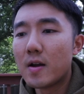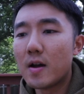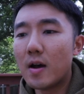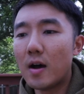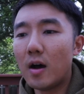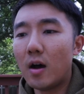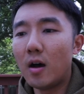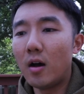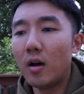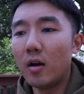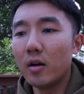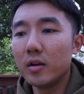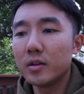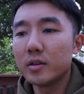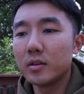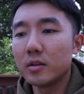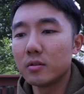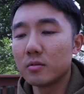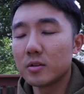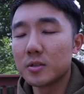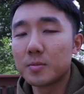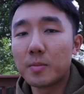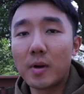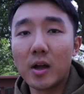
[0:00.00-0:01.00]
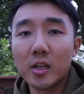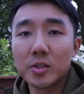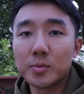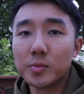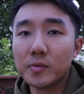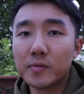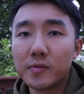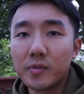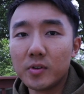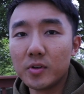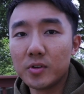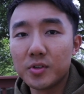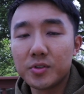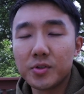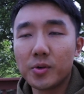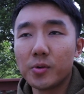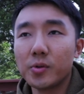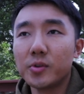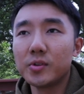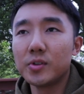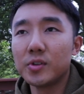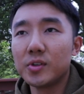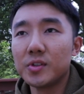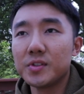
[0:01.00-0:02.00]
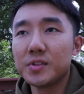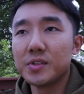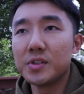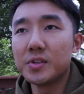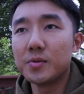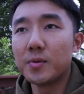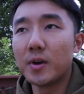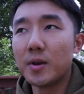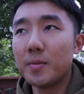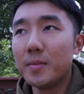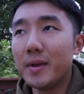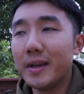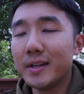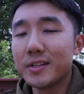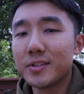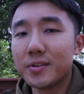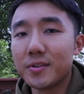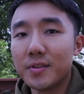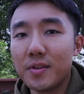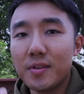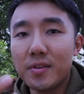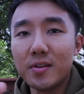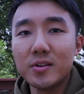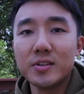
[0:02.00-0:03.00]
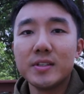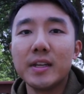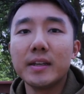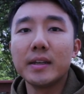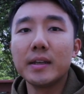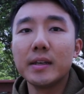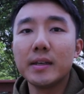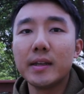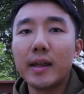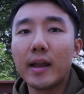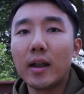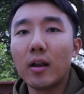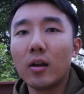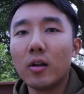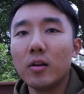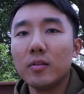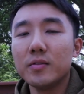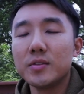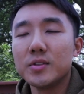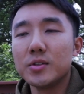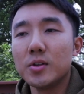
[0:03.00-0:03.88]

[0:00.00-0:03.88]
uh, you're responsible for your soldiers and you want to make sure that they're taken care of.